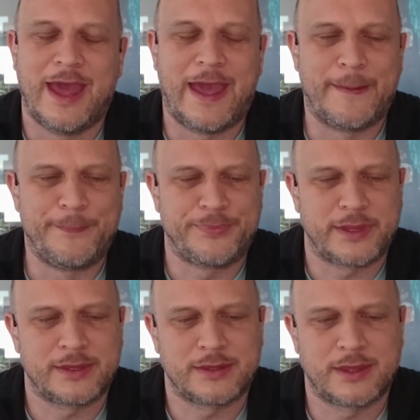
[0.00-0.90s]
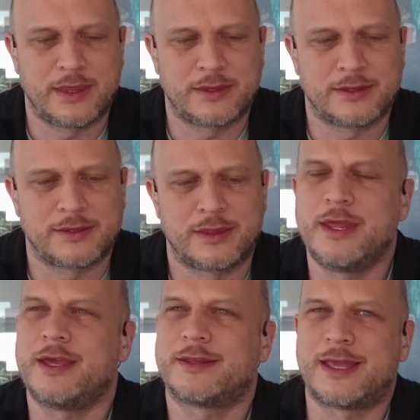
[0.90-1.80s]
The
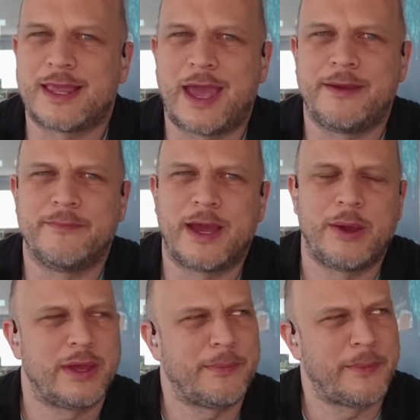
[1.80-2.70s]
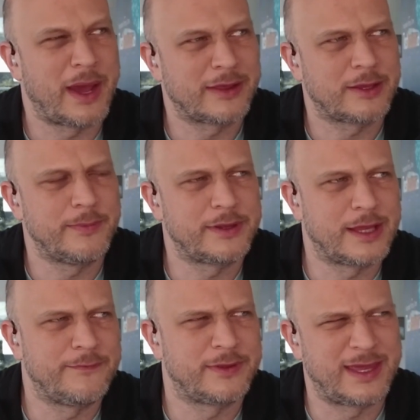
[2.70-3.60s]
thing is that I'm asking
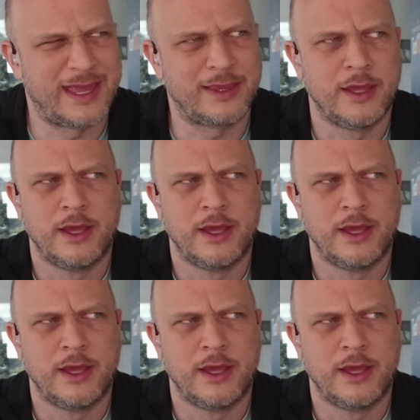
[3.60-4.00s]
myself is again,